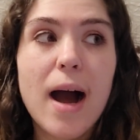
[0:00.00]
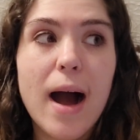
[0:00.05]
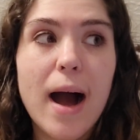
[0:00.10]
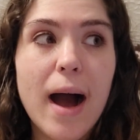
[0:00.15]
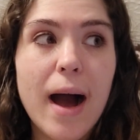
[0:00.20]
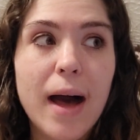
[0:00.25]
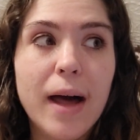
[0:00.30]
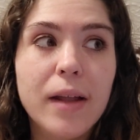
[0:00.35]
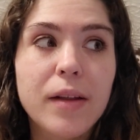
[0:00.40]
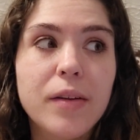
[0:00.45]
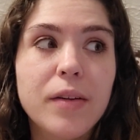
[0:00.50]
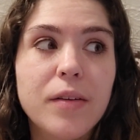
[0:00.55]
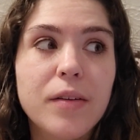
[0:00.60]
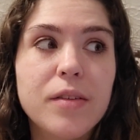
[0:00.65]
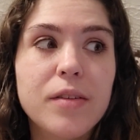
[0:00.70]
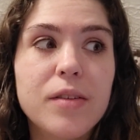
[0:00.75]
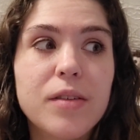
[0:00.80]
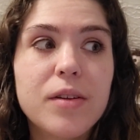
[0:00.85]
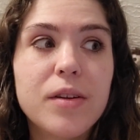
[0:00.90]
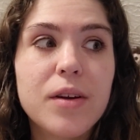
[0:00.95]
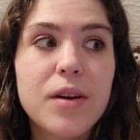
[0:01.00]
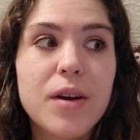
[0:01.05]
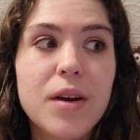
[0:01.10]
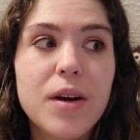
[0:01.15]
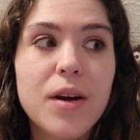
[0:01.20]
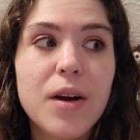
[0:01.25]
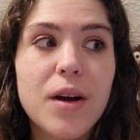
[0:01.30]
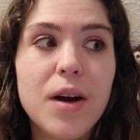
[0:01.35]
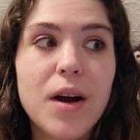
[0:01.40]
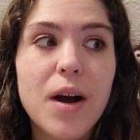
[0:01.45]
And
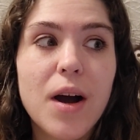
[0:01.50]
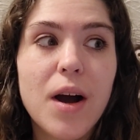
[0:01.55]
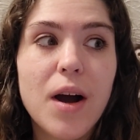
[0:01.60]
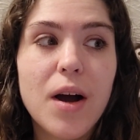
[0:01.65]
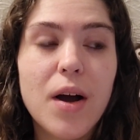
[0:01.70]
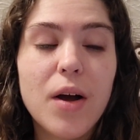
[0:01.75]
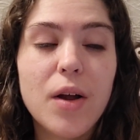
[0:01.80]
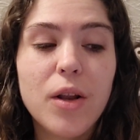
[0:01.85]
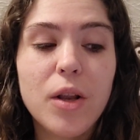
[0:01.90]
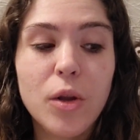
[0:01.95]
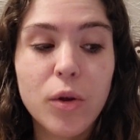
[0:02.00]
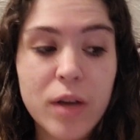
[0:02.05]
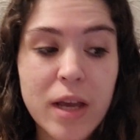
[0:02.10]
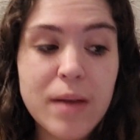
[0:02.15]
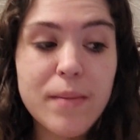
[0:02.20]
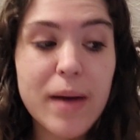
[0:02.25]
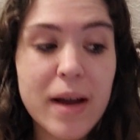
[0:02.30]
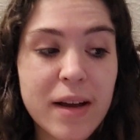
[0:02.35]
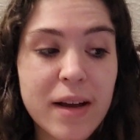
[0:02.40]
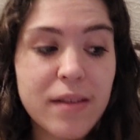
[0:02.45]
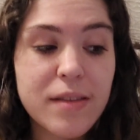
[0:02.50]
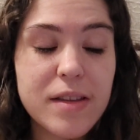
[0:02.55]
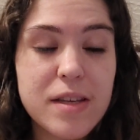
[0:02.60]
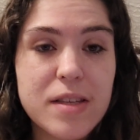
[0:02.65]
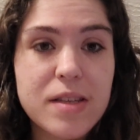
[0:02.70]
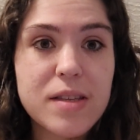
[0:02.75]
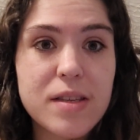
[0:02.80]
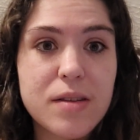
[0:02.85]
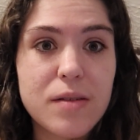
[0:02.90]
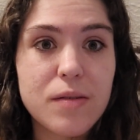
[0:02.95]
looking back at
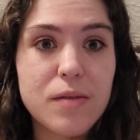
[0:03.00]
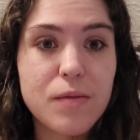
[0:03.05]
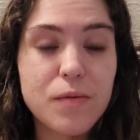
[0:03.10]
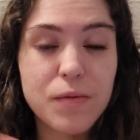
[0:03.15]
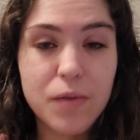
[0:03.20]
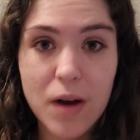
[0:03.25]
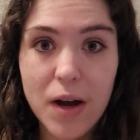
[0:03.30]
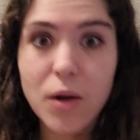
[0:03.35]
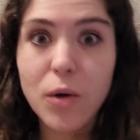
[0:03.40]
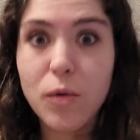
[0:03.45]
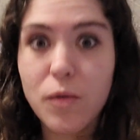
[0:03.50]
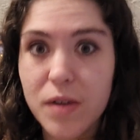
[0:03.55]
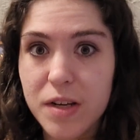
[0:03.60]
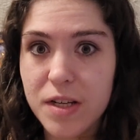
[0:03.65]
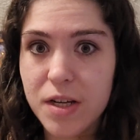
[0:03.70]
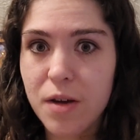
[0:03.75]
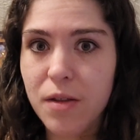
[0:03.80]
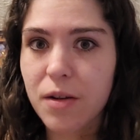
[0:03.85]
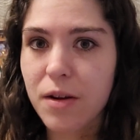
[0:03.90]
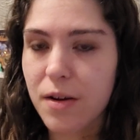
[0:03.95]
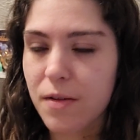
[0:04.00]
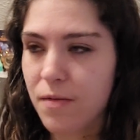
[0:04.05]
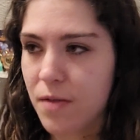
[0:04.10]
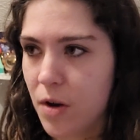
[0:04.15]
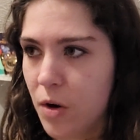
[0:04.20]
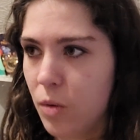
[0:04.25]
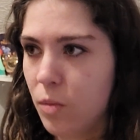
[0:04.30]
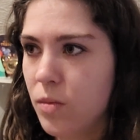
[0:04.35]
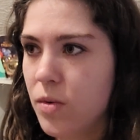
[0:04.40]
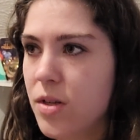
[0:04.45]
this final video that I
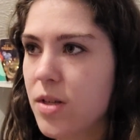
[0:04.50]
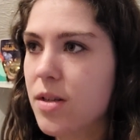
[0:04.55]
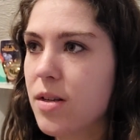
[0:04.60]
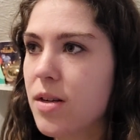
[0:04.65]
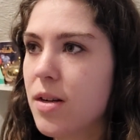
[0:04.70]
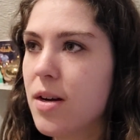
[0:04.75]
filmed,